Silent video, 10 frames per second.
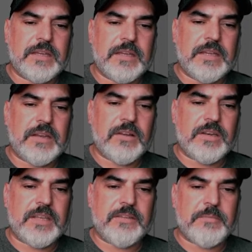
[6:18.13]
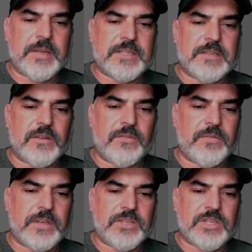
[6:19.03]
and I'm going to give myself
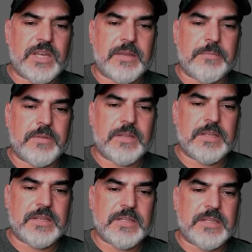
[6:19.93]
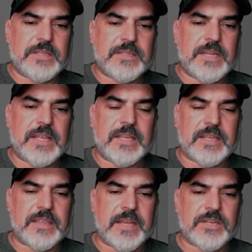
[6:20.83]
a shape. Let's see, I
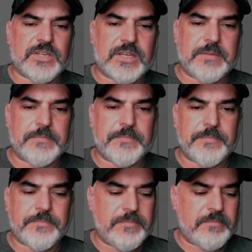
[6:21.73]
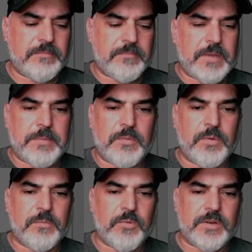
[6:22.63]
like that shape. Maybe
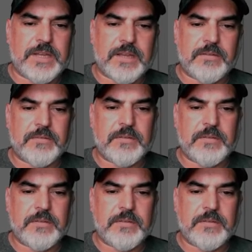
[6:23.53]
one more down.